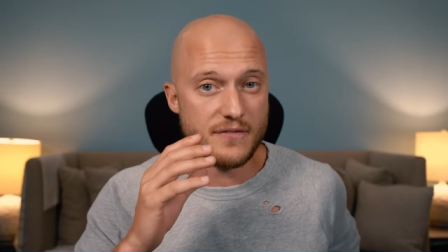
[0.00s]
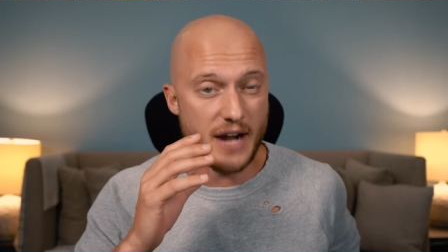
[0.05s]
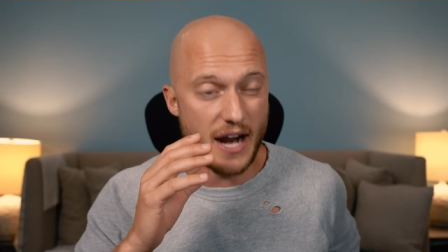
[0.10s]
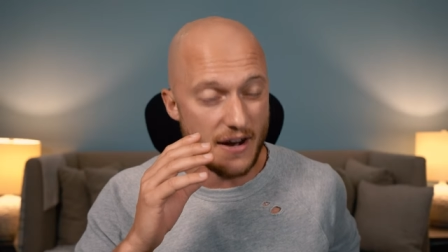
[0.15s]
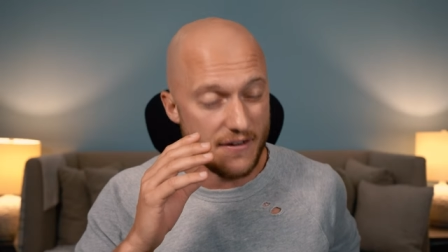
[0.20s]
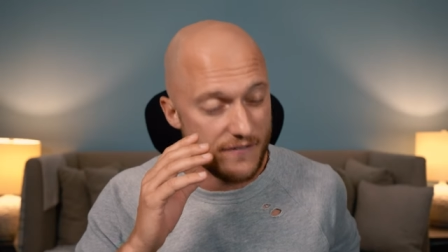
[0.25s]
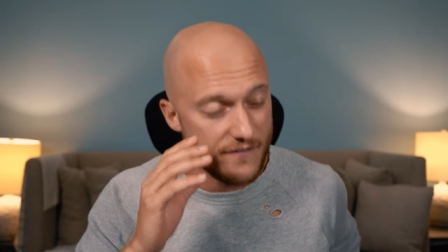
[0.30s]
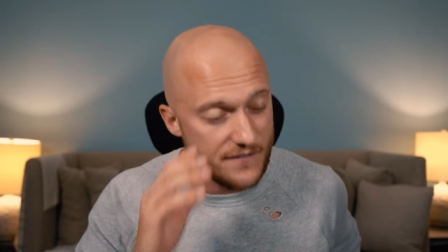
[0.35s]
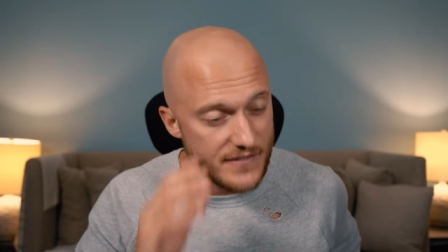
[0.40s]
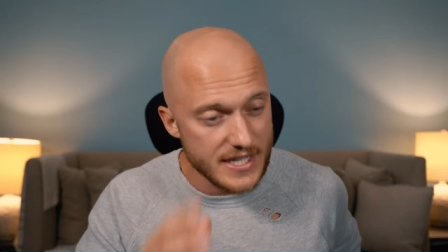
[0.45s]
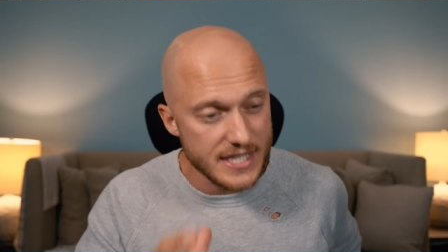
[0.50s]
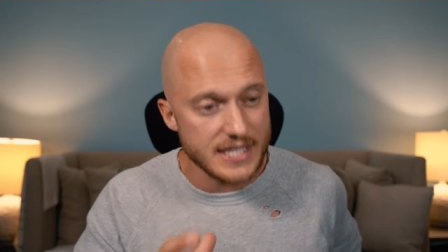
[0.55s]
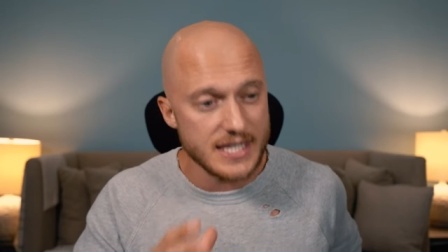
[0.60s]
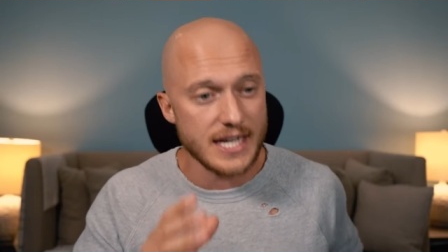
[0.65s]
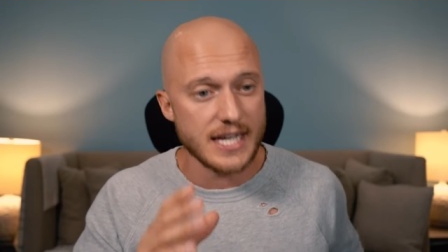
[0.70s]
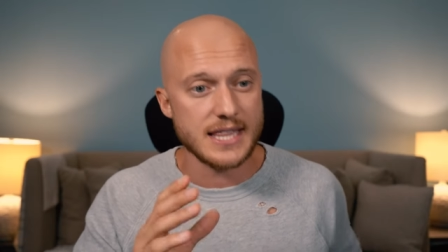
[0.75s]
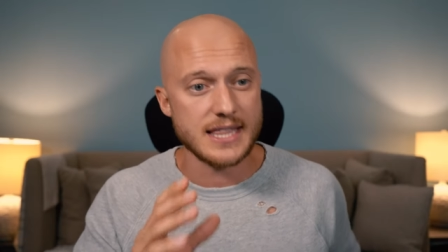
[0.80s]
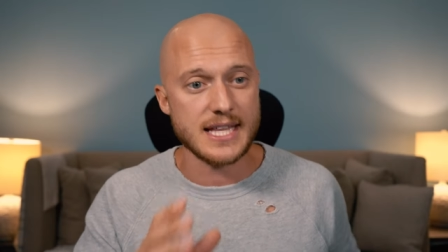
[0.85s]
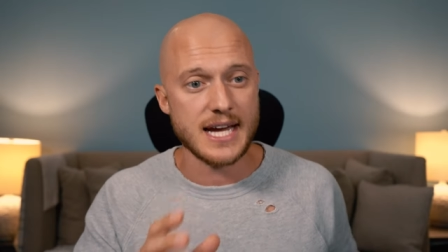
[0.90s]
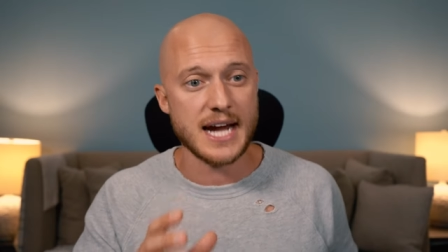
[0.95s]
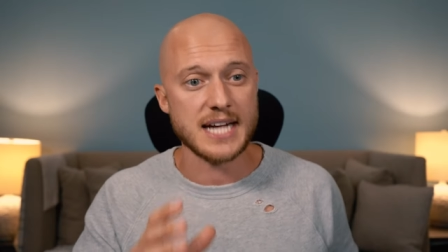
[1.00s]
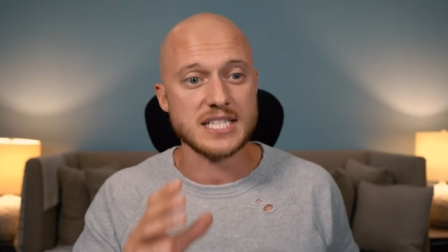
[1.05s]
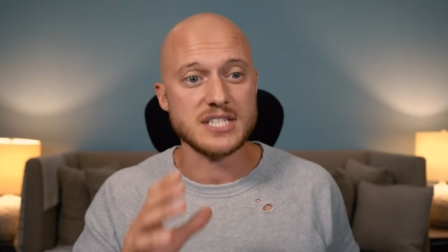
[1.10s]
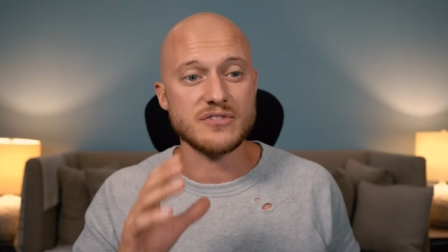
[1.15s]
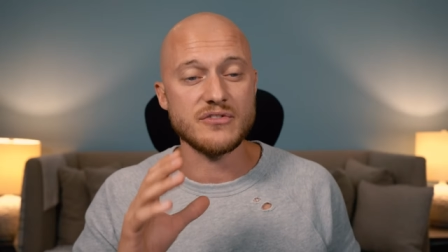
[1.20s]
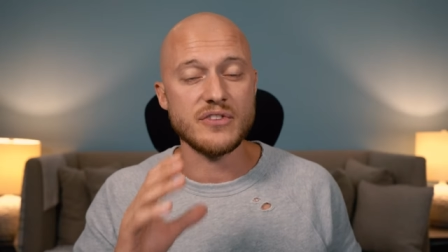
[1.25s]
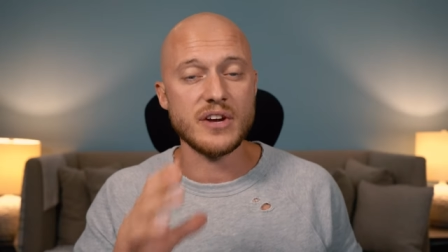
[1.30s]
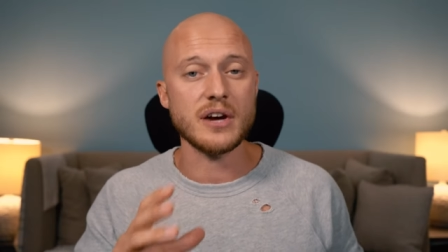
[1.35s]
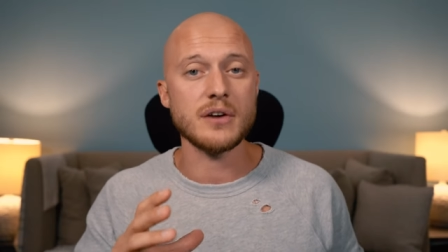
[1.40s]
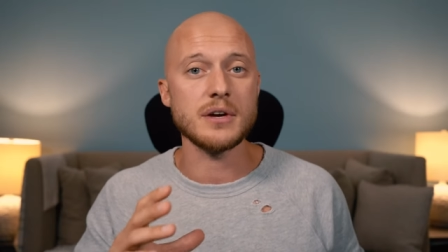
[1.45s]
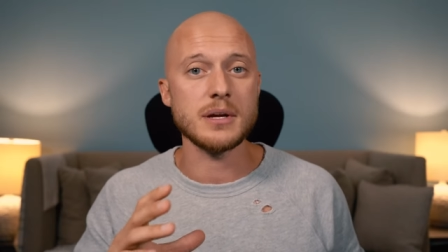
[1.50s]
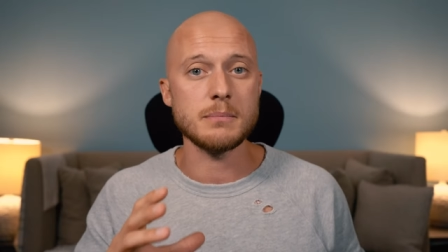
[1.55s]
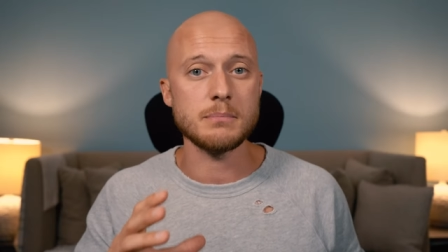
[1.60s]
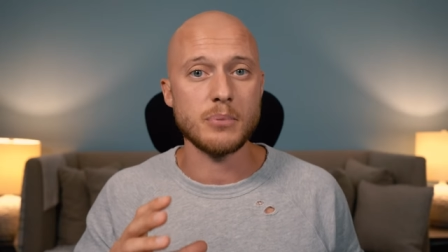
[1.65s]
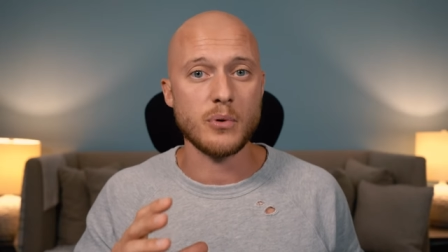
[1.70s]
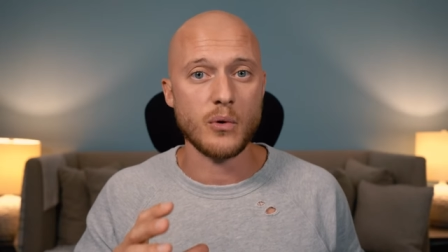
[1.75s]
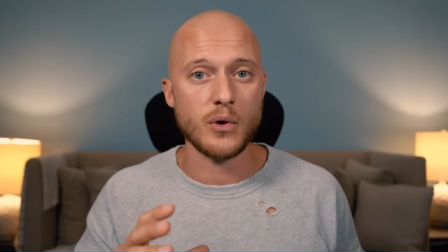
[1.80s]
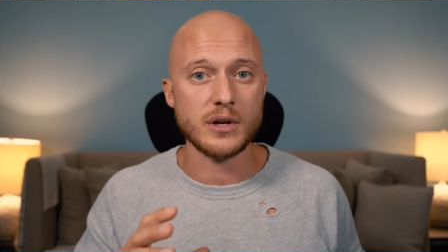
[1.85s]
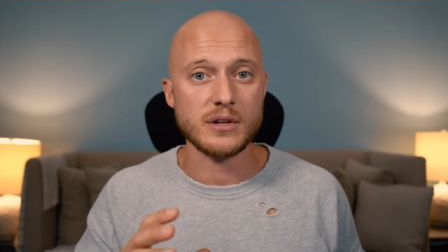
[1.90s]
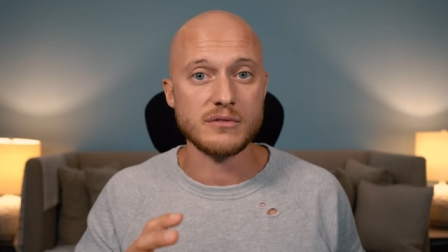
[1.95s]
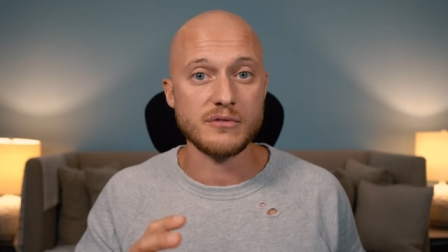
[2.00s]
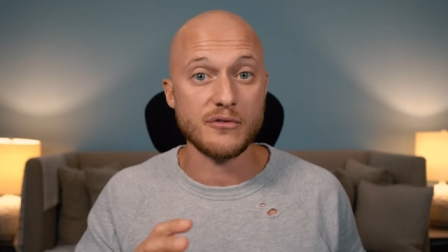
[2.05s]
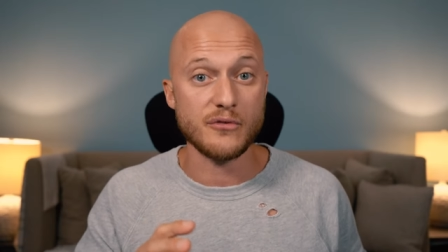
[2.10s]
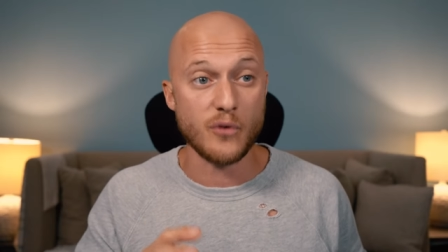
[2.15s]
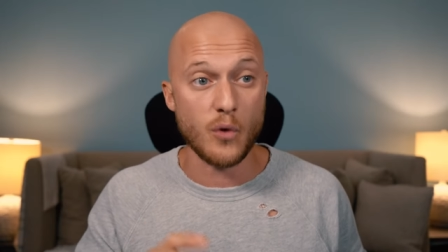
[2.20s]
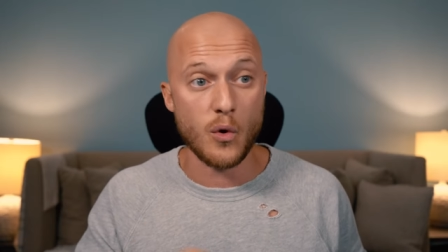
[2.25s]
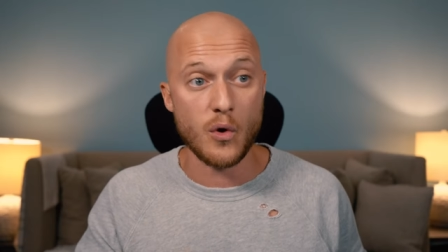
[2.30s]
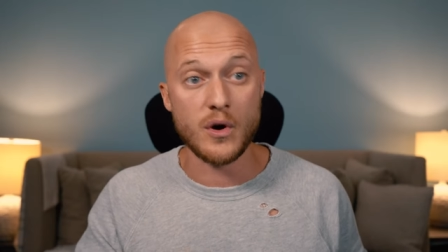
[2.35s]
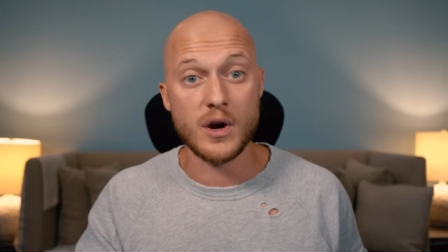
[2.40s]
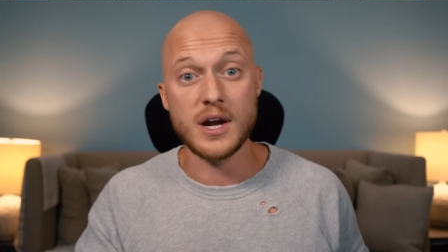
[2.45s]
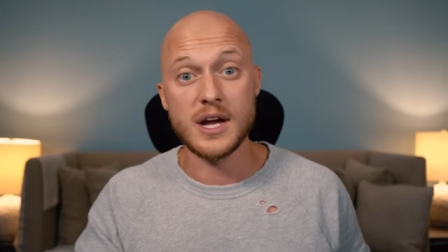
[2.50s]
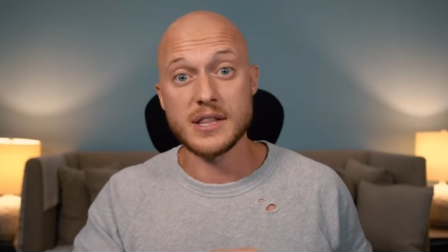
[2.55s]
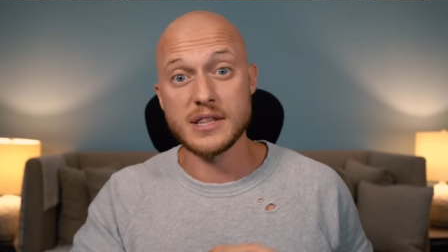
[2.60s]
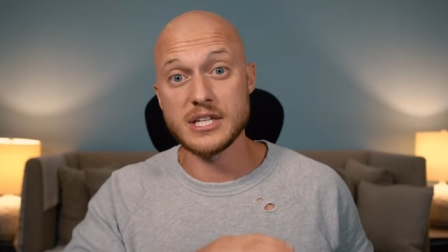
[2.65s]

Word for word: I feel like that's very important for